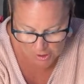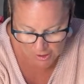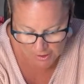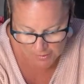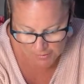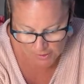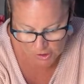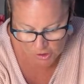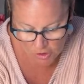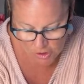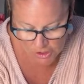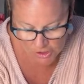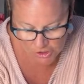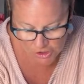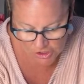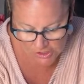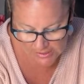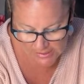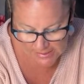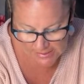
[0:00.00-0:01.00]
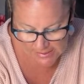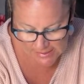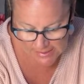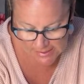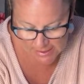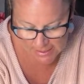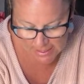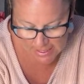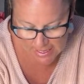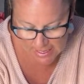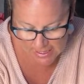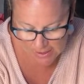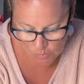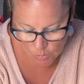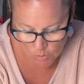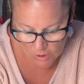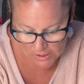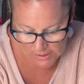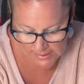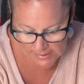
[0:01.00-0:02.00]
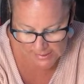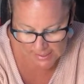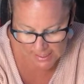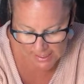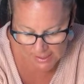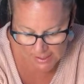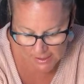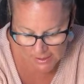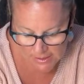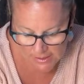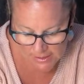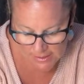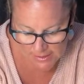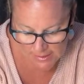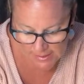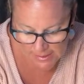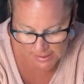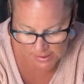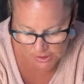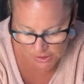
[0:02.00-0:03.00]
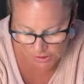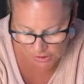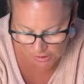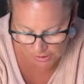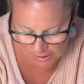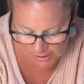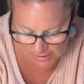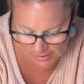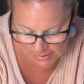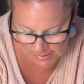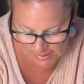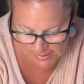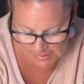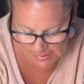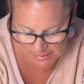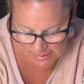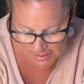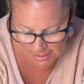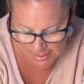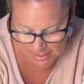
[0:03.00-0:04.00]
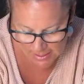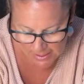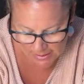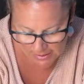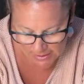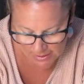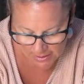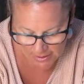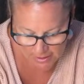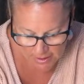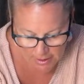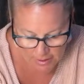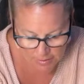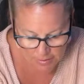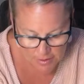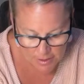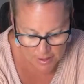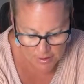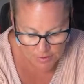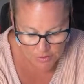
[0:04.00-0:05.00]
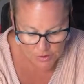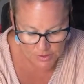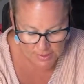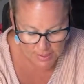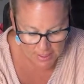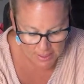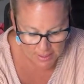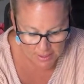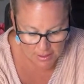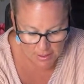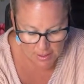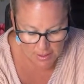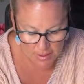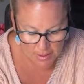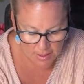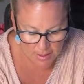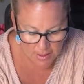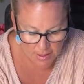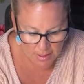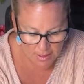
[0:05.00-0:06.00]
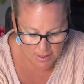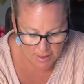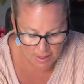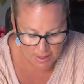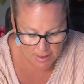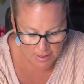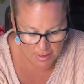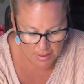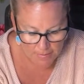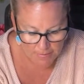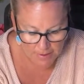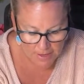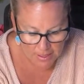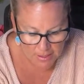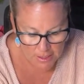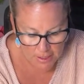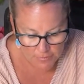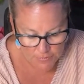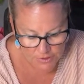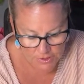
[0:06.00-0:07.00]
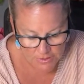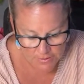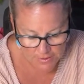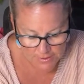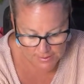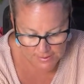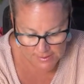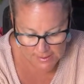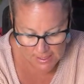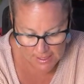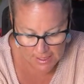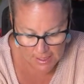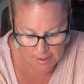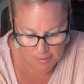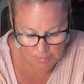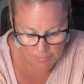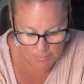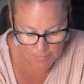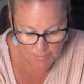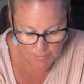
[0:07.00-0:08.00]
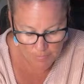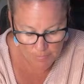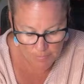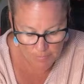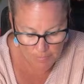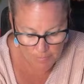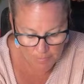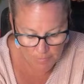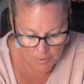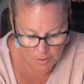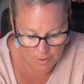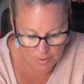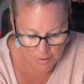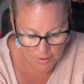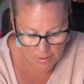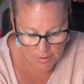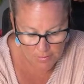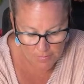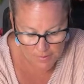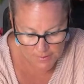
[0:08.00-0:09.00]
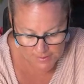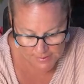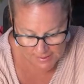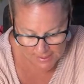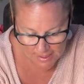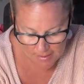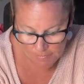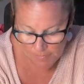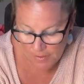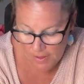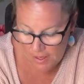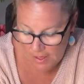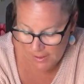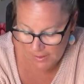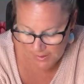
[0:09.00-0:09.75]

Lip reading: And then you can just slide one side into the center and slide the other side. And that gives you the same thing.